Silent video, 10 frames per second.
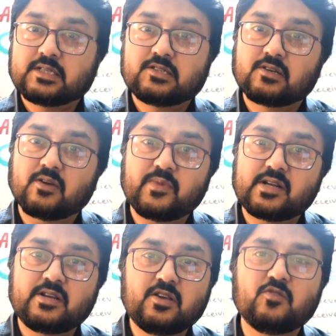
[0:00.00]

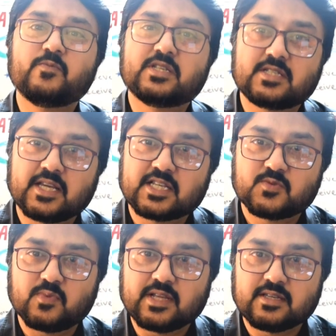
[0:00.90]
commit new mistakes,
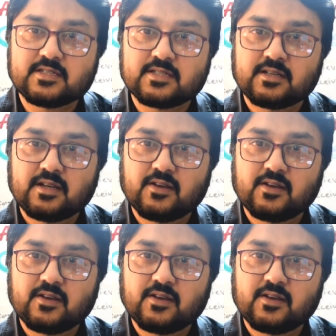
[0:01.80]
please.